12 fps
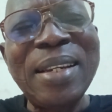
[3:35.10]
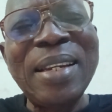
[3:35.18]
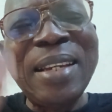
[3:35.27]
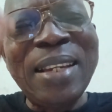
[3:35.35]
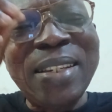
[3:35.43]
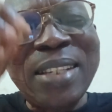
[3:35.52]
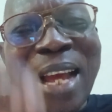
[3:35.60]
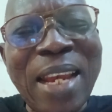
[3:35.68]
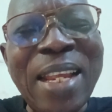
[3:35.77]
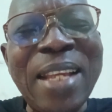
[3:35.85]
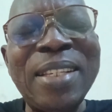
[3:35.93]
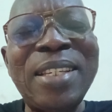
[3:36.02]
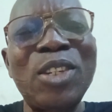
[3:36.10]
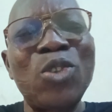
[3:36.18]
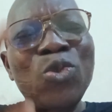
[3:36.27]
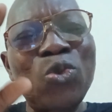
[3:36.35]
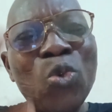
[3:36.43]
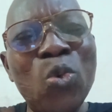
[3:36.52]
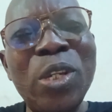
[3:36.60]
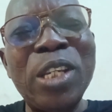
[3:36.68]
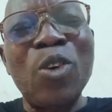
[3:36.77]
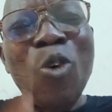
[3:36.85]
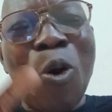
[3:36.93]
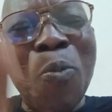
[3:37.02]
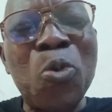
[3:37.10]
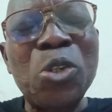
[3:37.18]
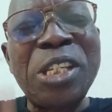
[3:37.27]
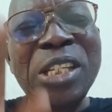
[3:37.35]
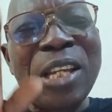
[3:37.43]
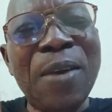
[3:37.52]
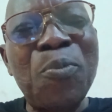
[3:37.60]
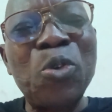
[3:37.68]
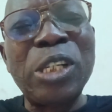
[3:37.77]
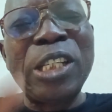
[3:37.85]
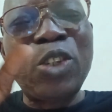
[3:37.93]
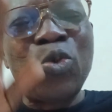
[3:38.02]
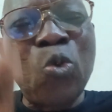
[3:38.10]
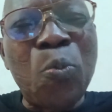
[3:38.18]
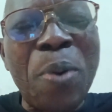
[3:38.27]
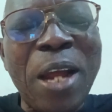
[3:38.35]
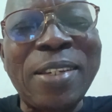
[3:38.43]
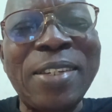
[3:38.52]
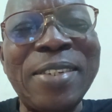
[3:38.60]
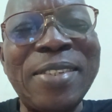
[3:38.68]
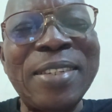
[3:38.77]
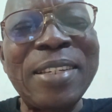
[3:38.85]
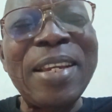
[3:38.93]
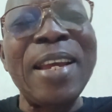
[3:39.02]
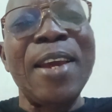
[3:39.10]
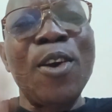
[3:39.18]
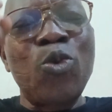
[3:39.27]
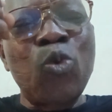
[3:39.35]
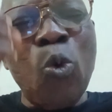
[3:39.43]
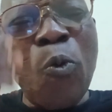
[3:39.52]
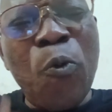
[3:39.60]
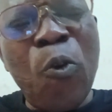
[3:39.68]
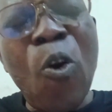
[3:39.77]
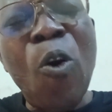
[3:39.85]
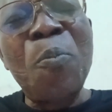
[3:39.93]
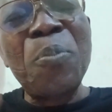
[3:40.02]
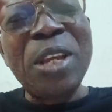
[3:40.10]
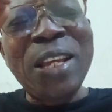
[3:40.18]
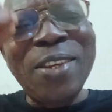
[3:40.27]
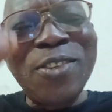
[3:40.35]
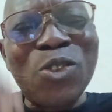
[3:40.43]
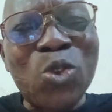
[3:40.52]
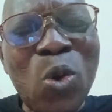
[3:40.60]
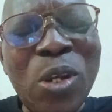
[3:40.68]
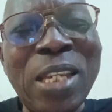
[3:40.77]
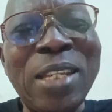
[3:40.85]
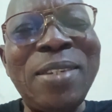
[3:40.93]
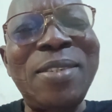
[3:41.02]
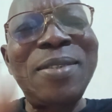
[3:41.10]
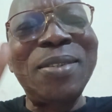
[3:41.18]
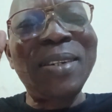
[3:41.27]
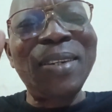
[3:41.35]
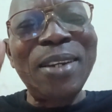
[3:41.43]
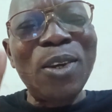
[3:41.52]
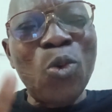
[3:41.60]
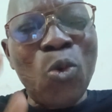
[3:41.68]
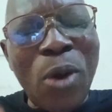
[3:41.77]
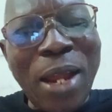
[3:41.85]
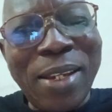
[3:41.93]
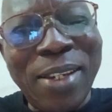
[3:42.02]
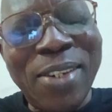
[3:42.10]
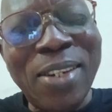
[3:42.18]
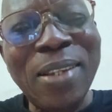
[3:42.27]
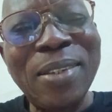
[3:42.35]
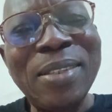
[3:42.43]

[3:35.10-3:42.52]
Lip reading: a challenge to the opposition political parties to form a solid coalition.